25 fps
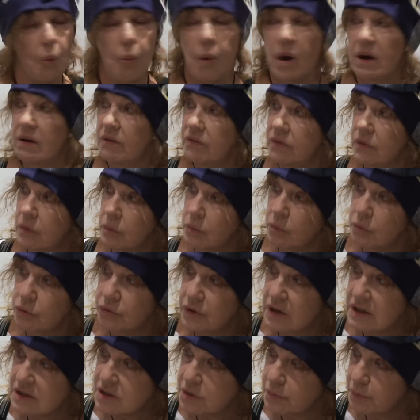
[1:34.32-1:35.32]
One of the
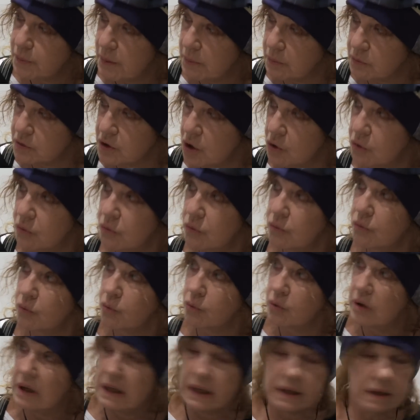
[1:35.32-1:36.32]
things that people don't
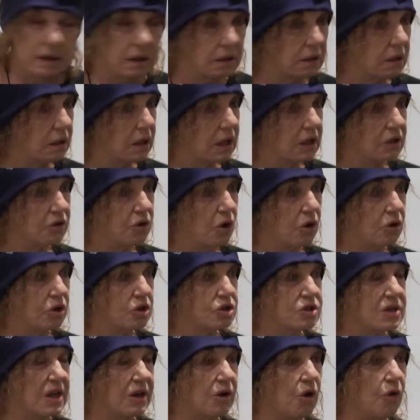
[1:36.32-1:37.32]
really
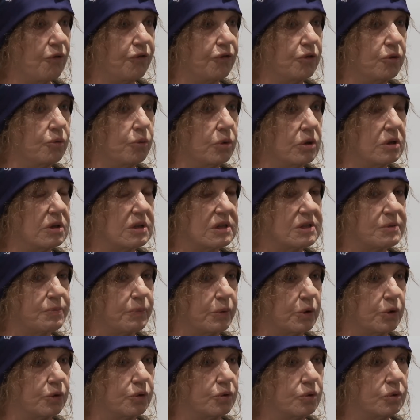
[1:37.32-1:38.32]
acknowledge that often with this
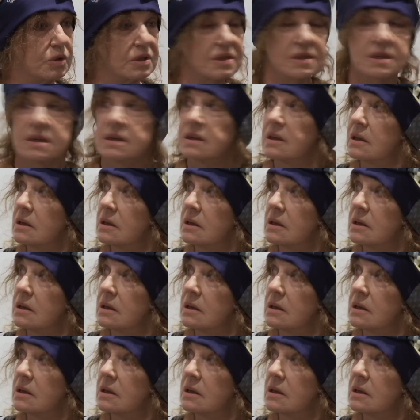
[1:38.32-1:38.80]
blue is that